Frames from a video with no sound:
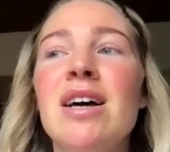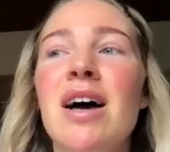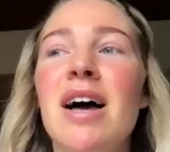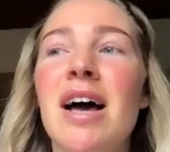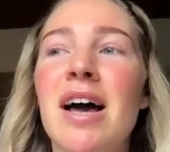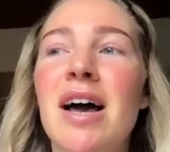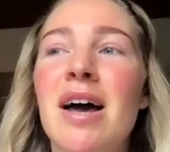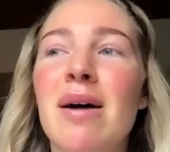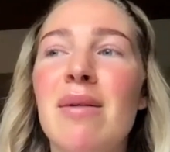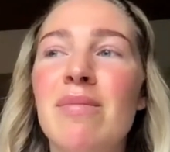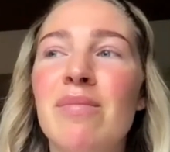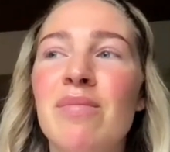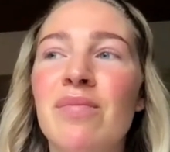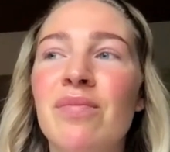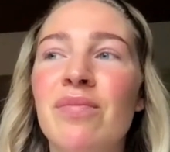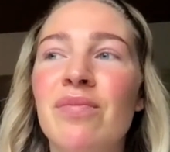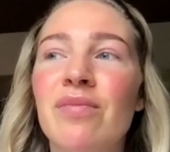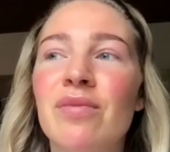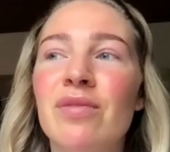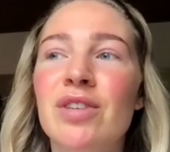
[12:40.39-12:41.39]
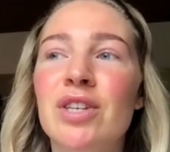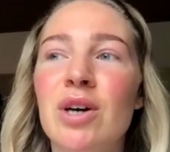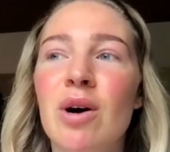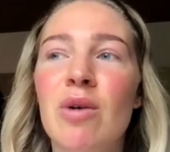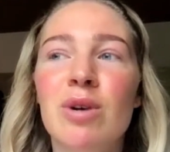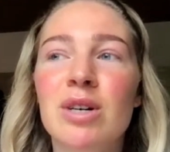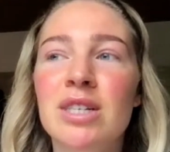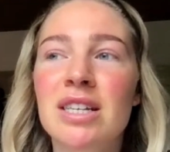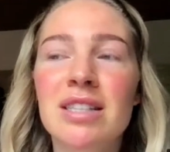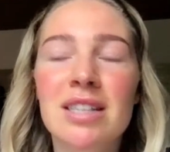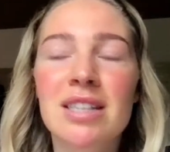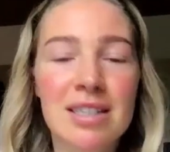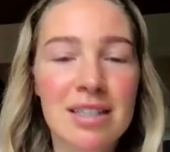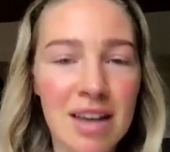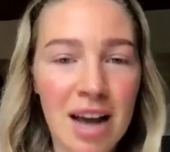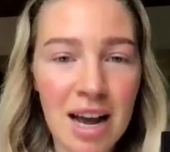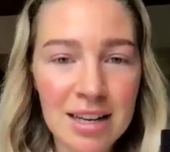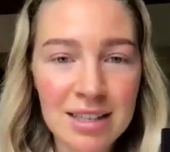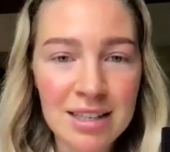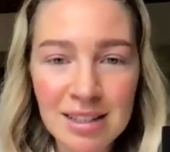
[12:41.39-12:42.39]
Um, so I was in this
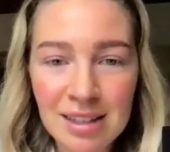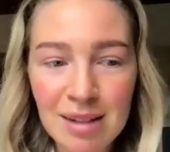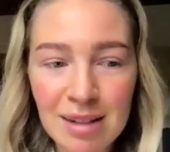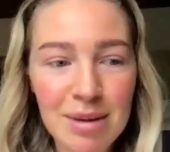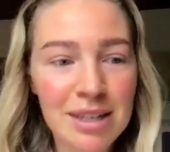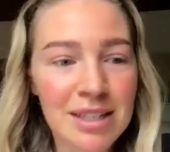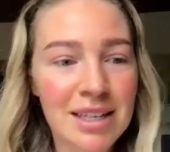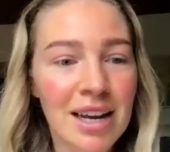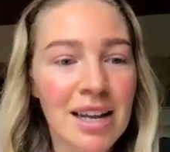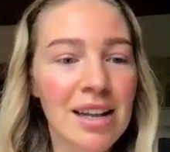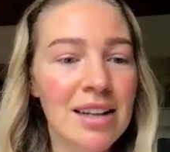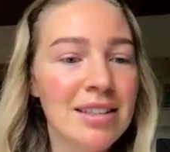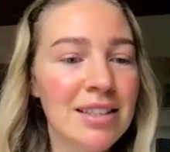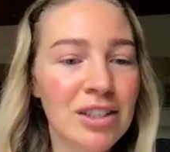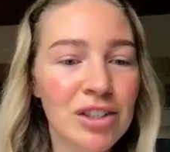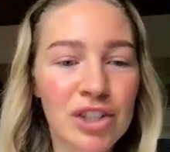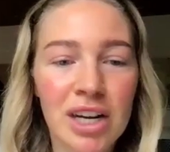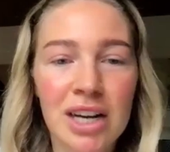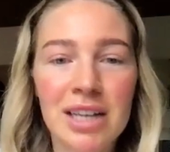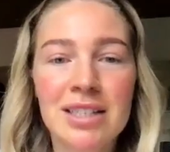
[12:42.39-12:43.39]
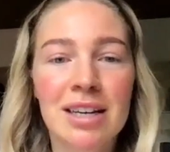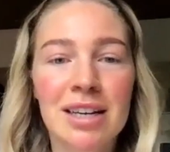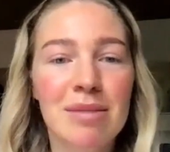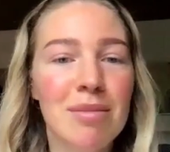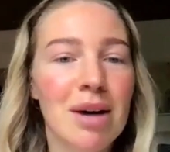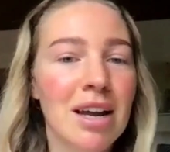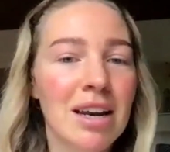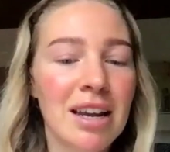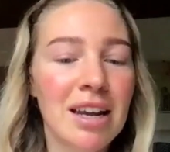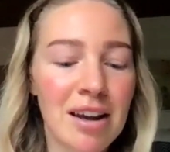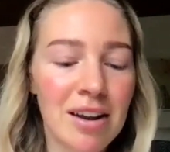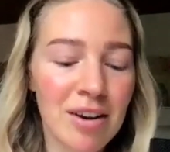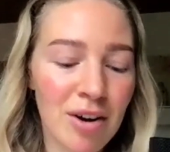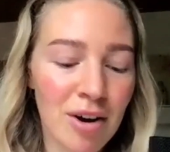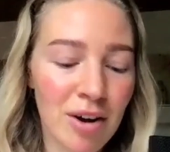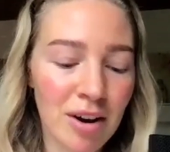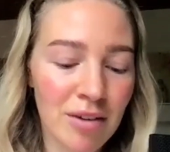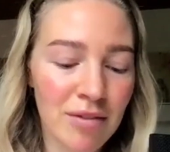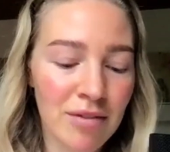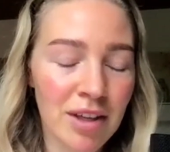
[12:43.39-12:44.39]
hustle mentality, chasing money and
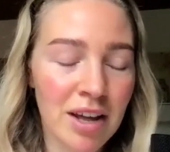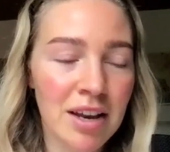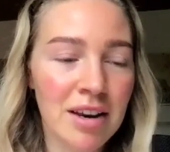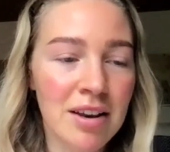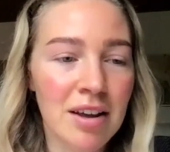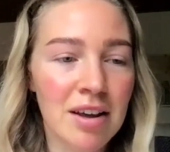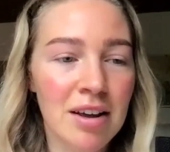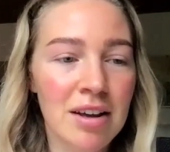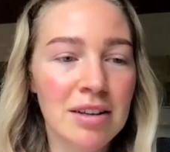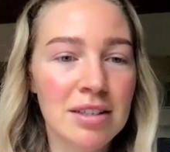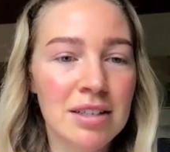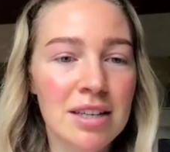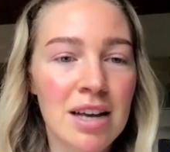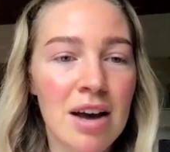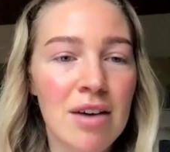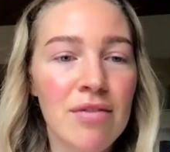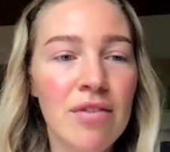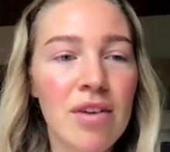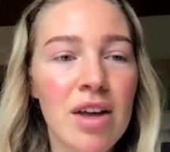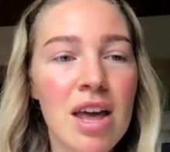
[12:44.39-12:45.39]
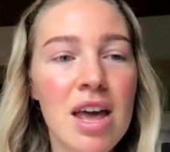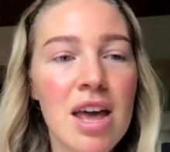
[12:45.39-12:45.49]
all of that uh, stuff.